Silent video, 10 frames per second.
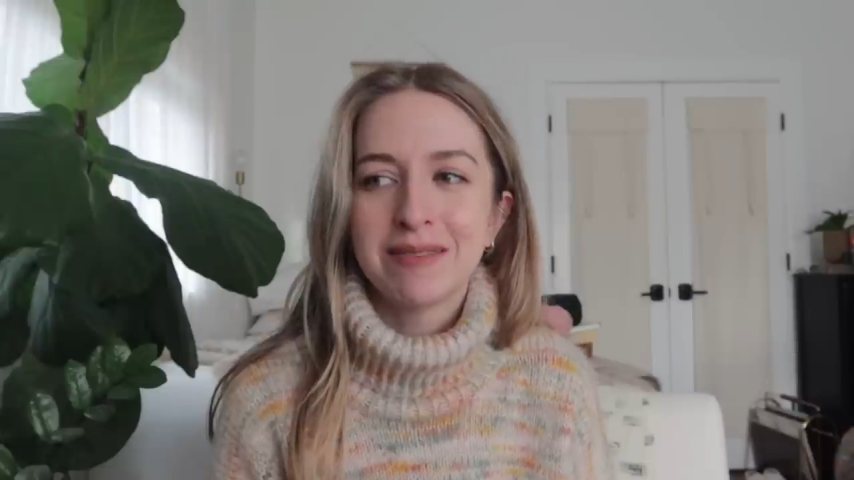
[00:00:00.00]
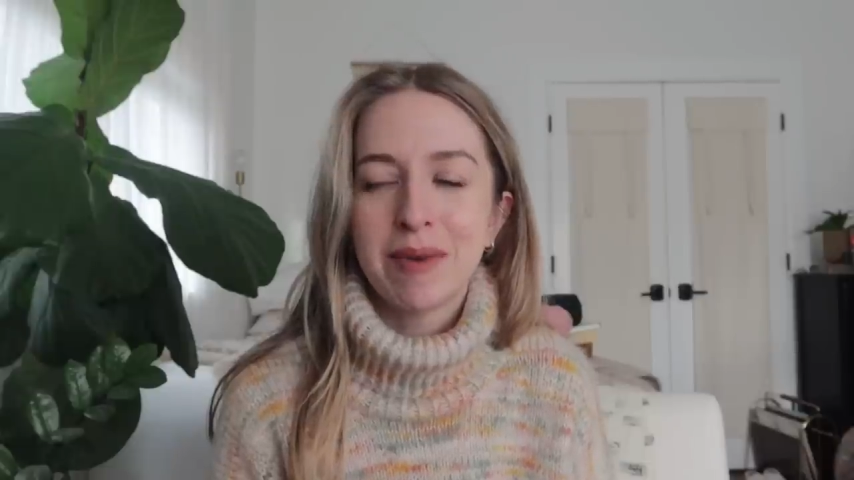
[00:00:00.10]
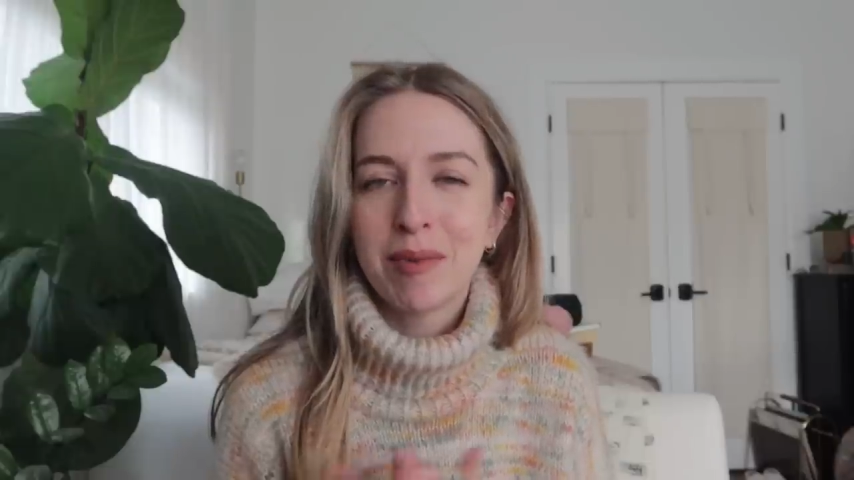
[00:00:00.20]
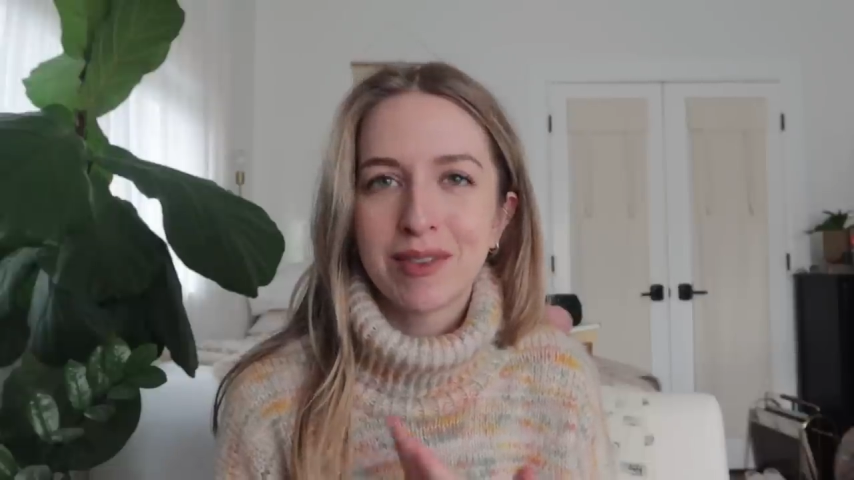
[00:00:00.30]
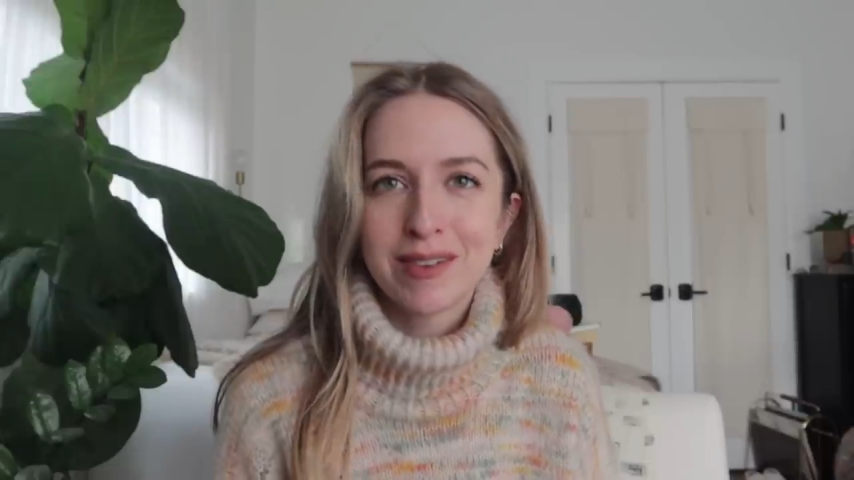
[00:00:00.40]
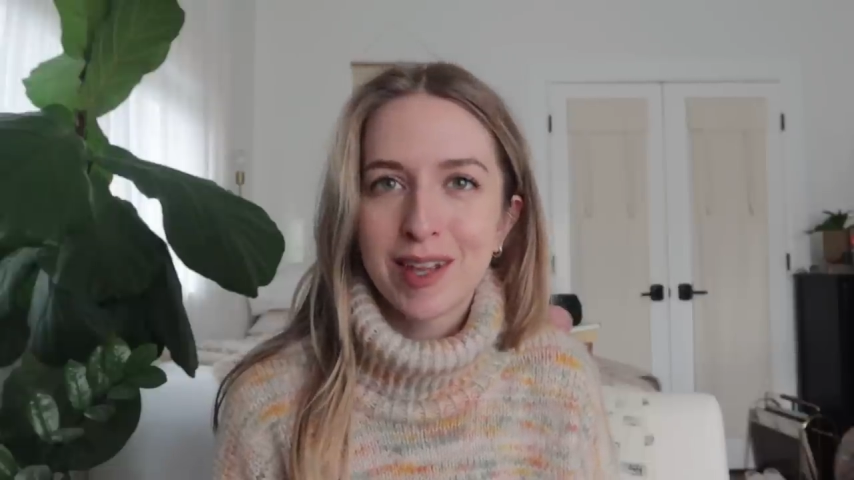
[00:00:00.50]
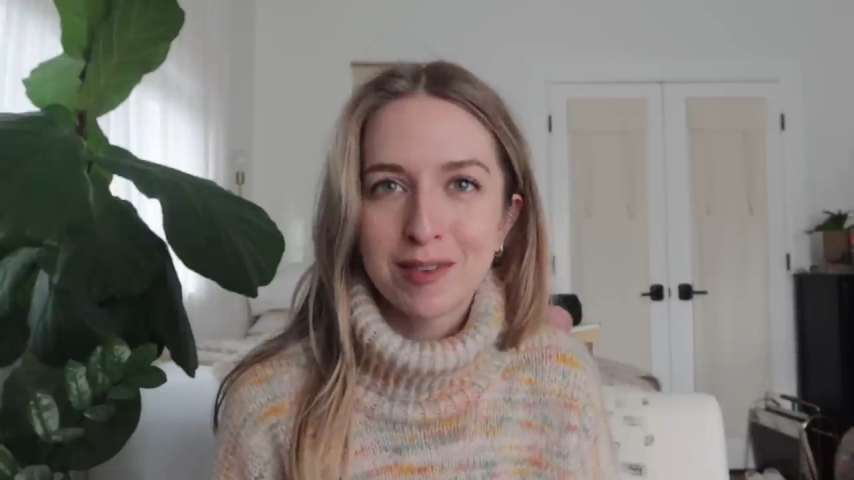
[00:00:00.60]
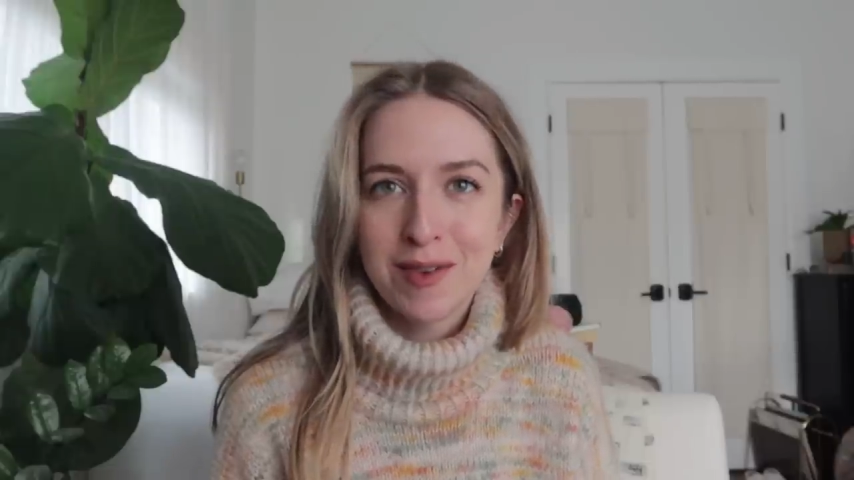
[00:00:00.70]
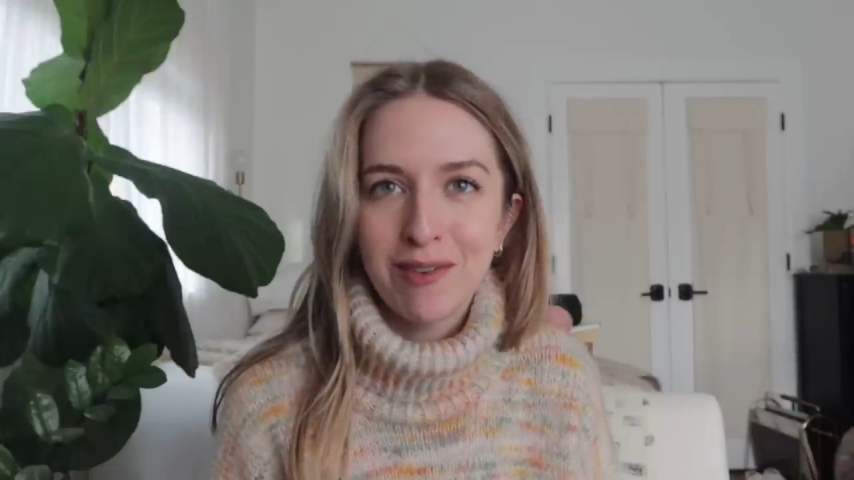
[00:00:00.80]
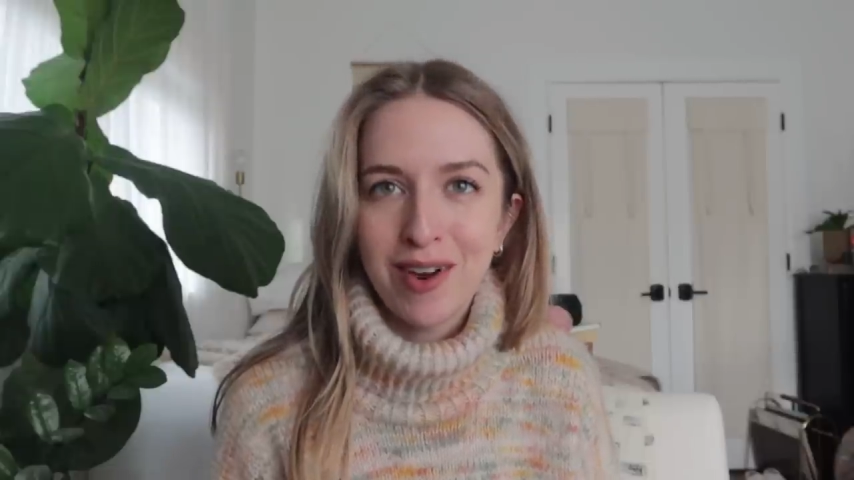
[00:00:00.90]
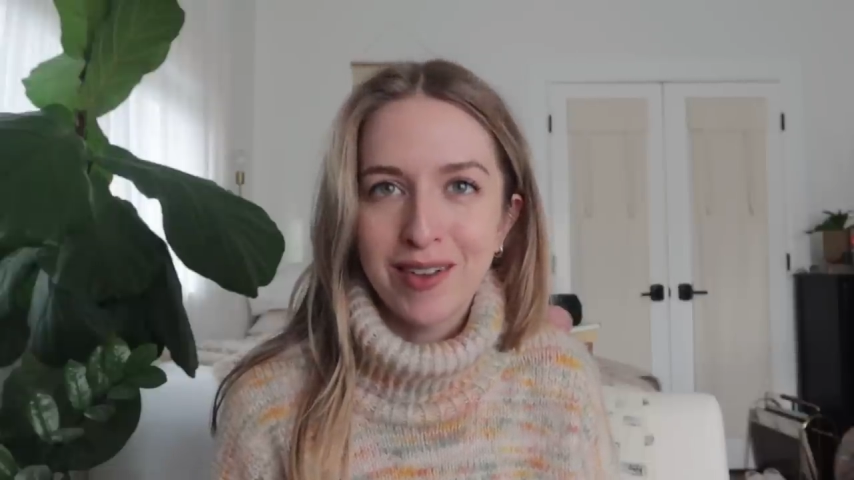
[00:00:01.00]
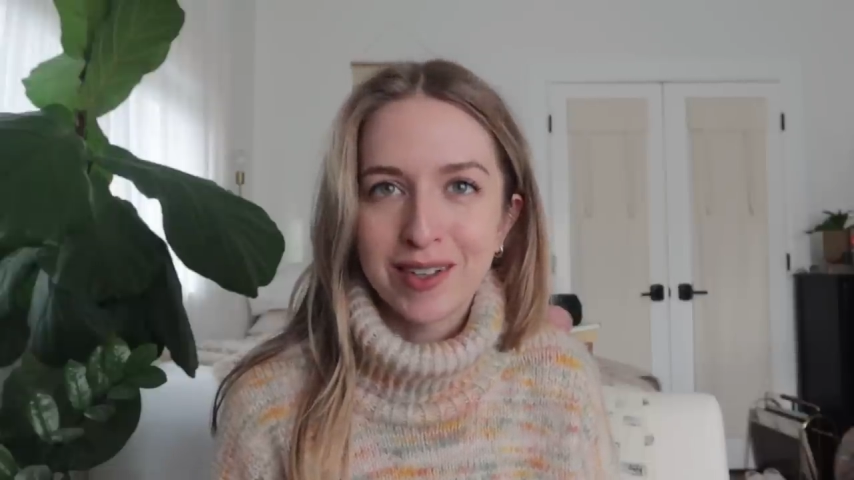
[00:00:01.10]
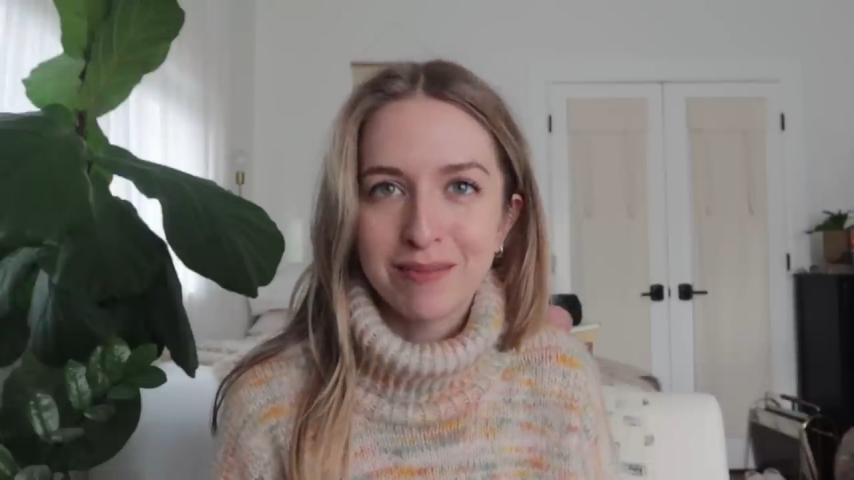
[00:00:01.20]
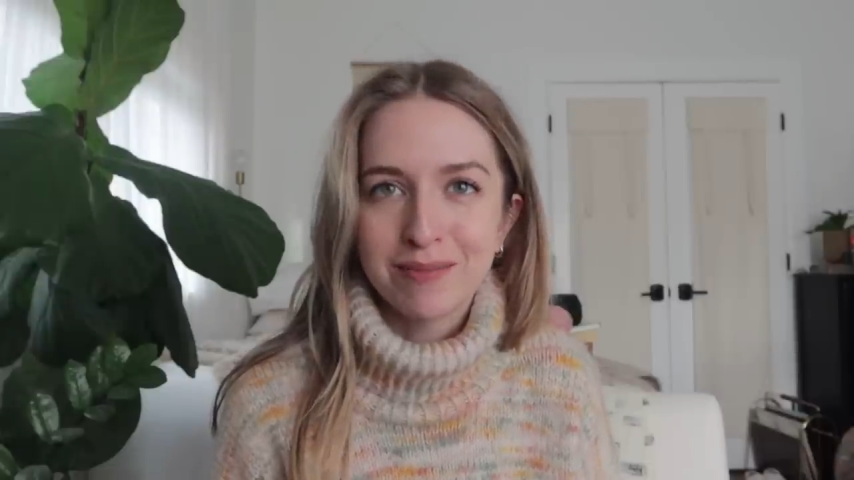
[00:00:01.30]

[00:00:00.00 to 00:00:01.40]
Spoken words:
my brother-in-law's favorite color.